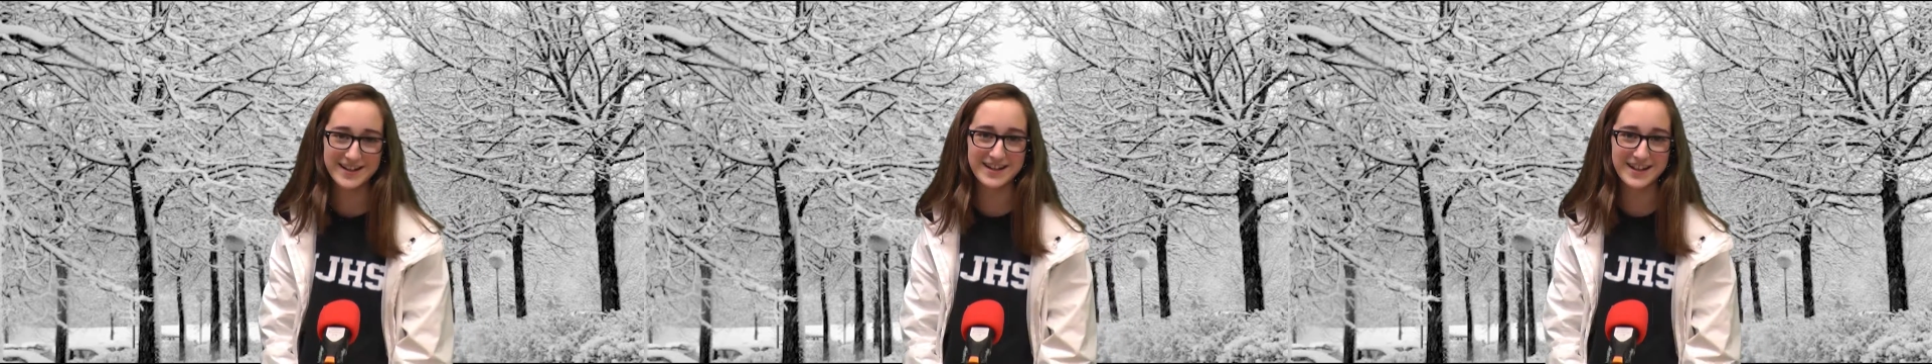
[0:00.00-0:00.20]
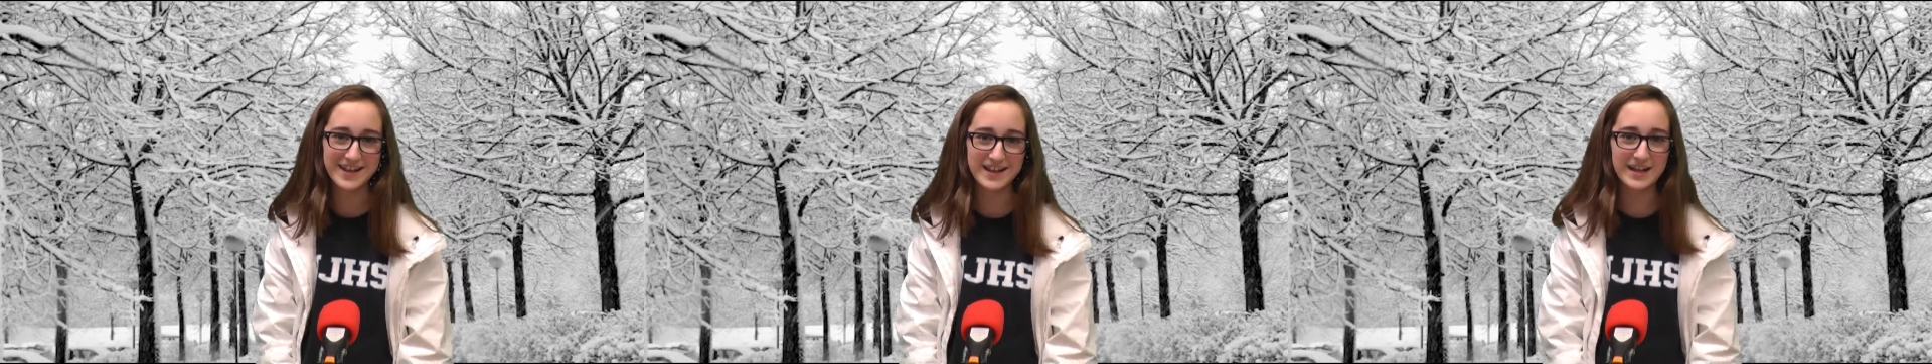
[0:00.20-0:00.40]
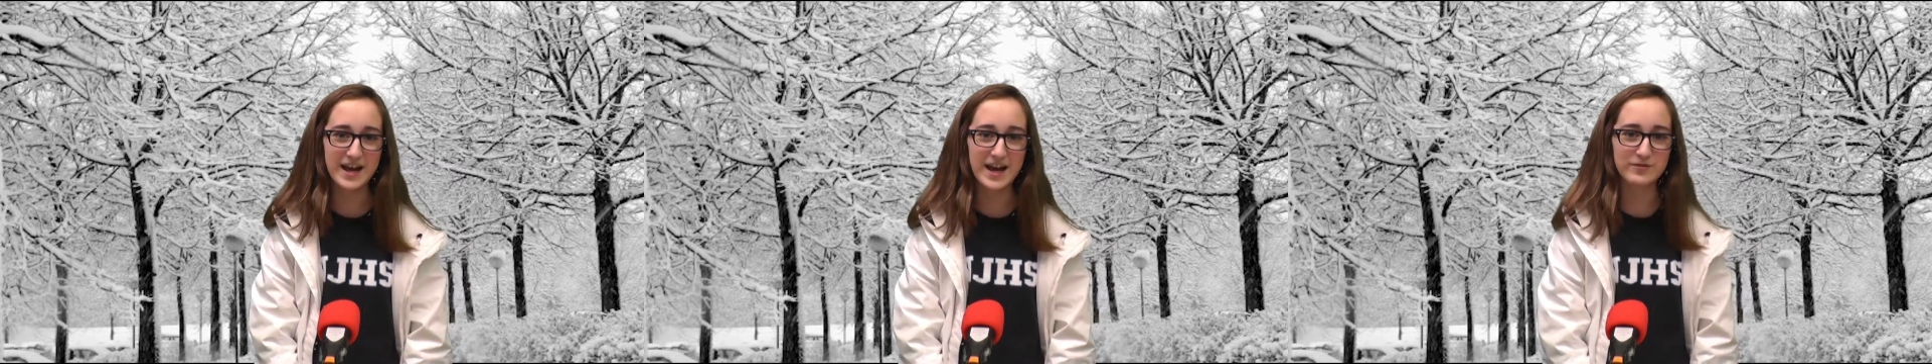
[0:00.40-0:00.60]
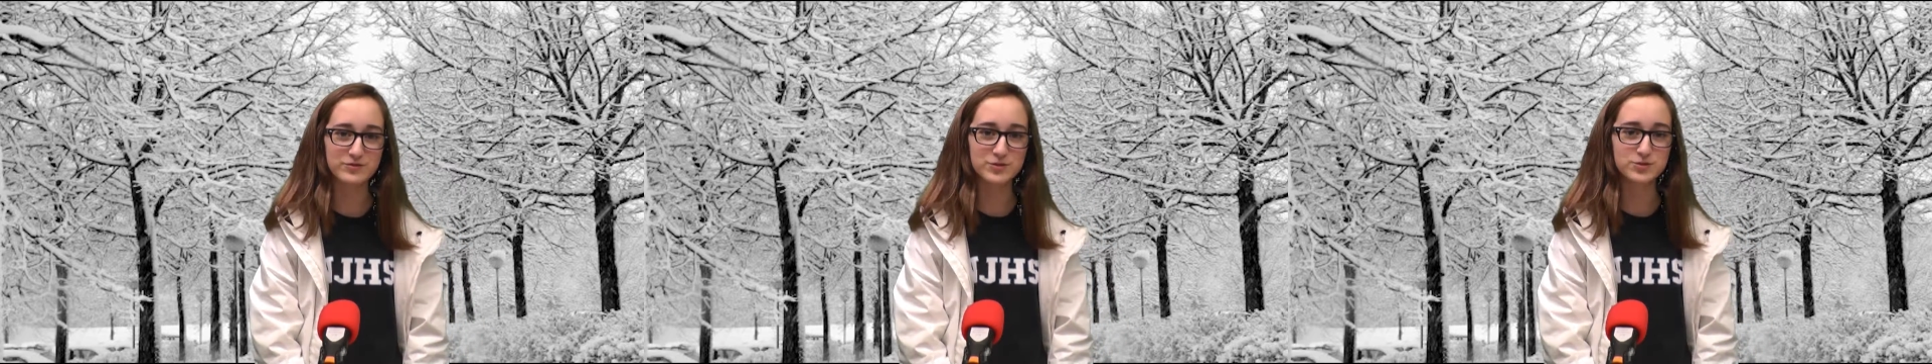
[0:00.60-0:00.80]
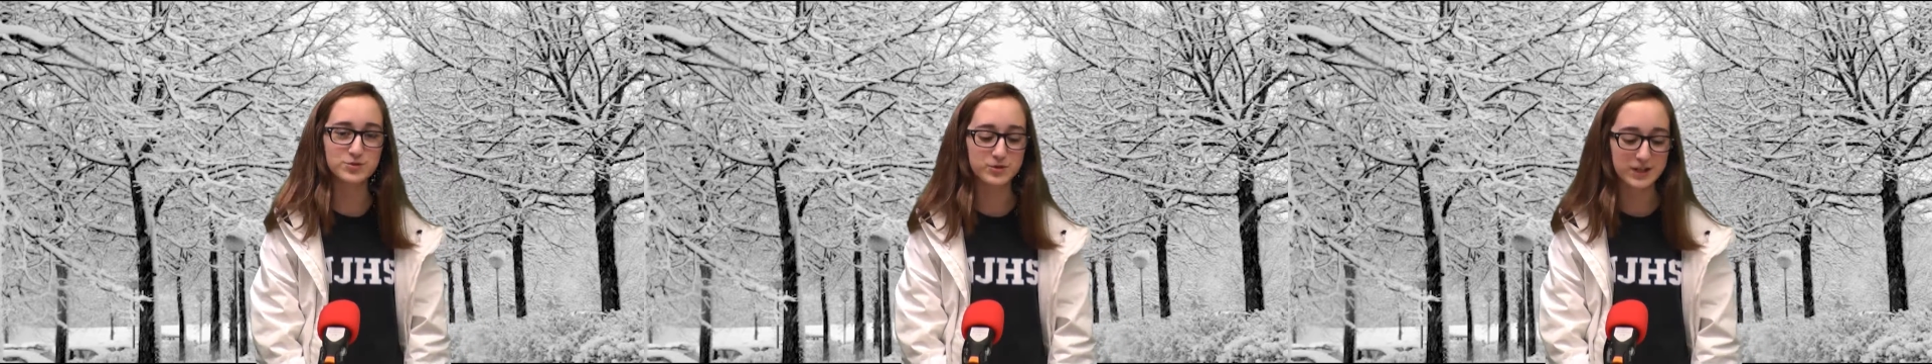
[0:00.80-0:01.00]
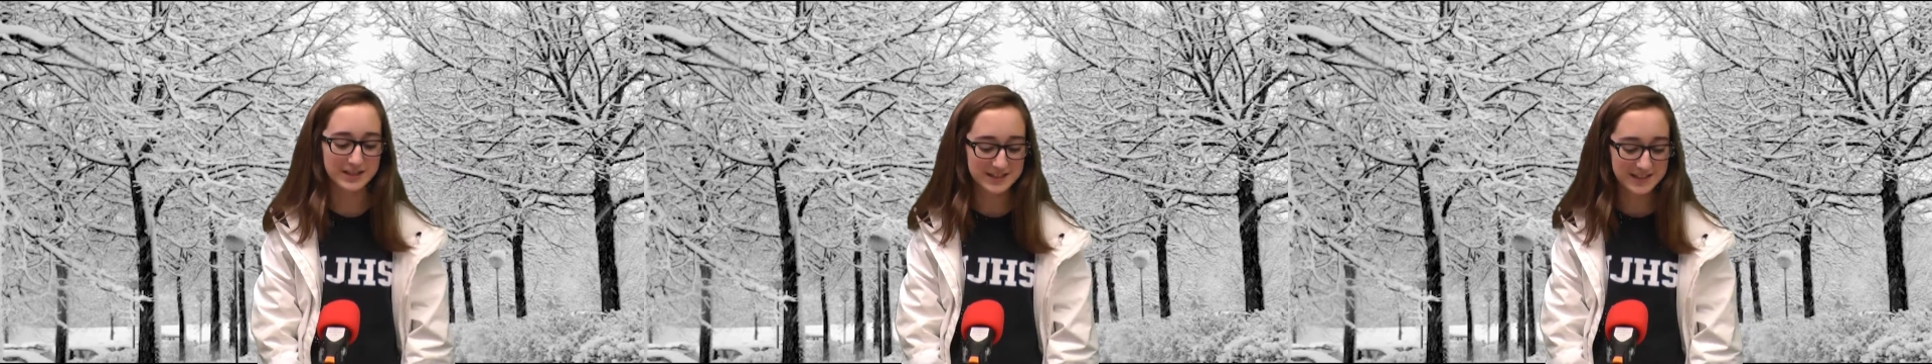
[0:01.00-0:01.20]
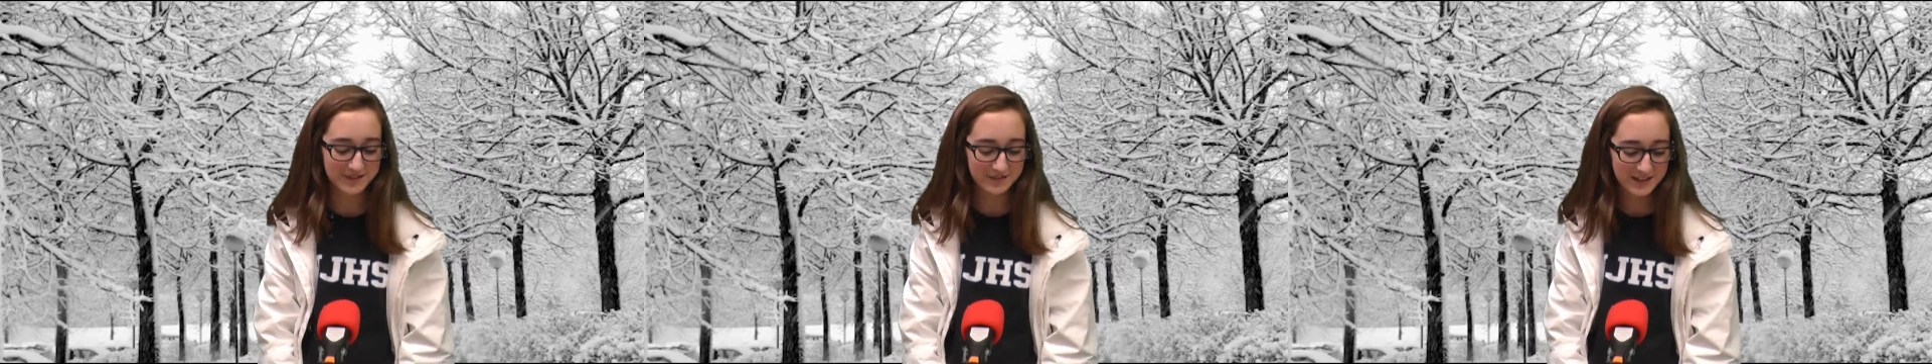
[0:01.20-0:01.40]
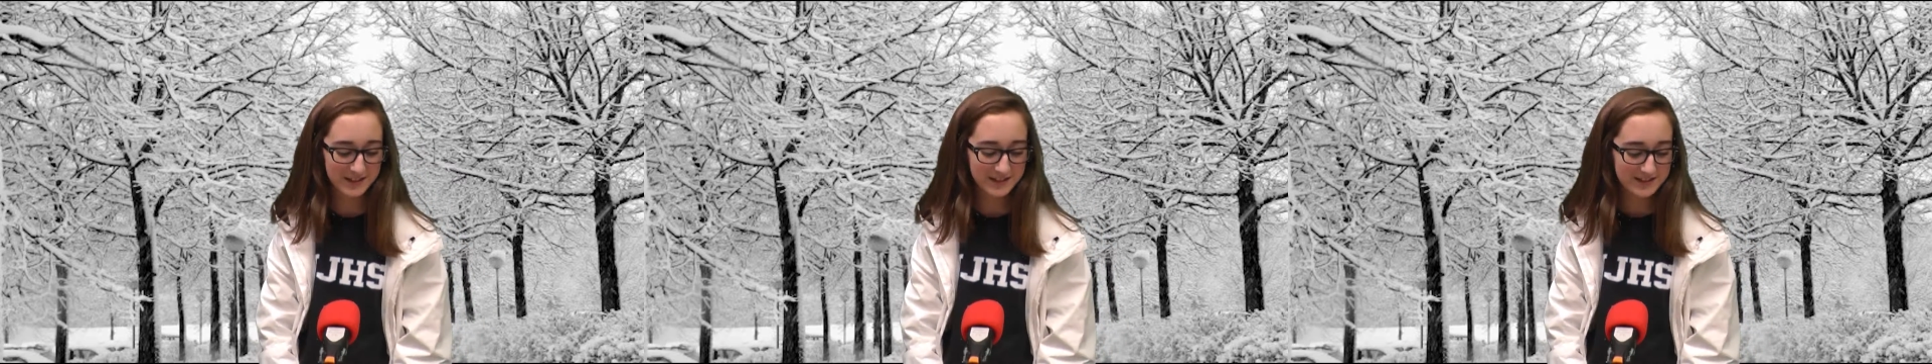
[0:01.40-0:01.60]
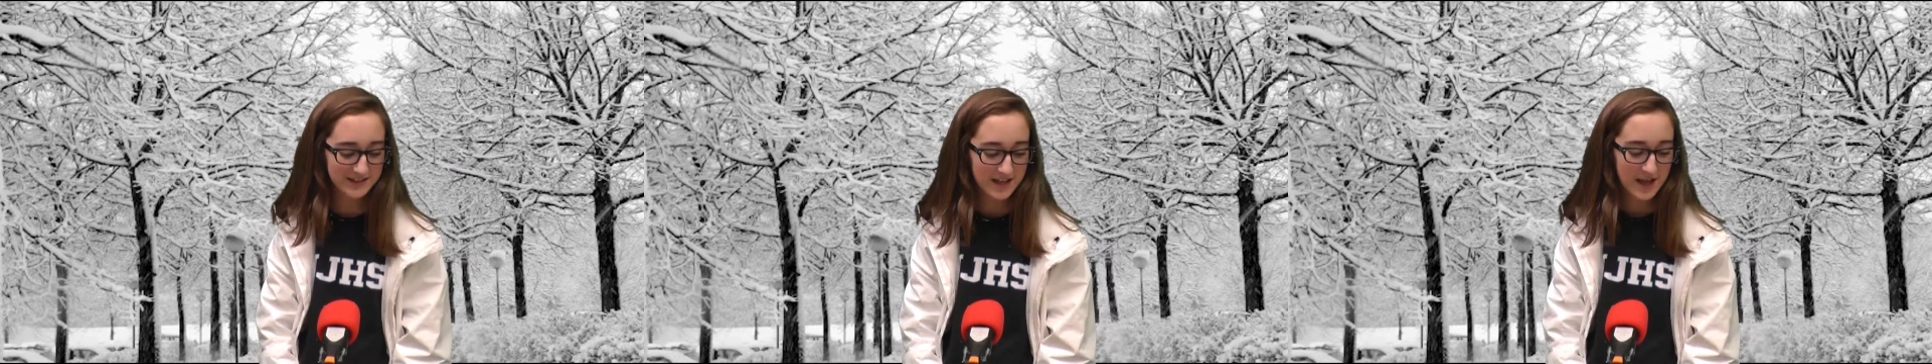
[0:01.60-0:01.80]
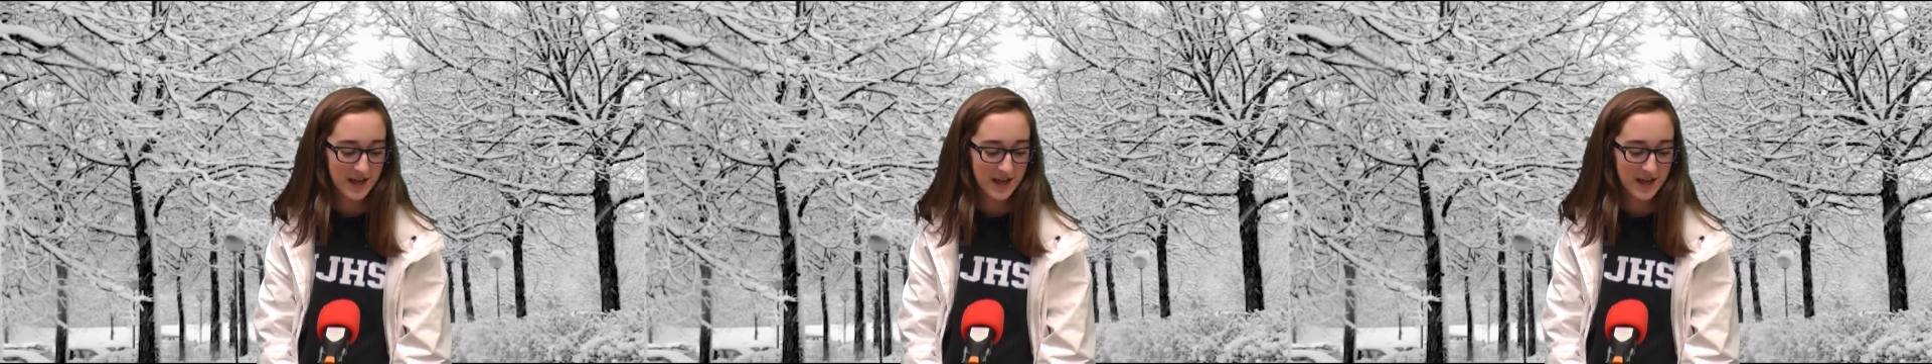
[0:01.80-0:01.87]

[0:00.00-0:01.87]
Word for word: in any after school activities.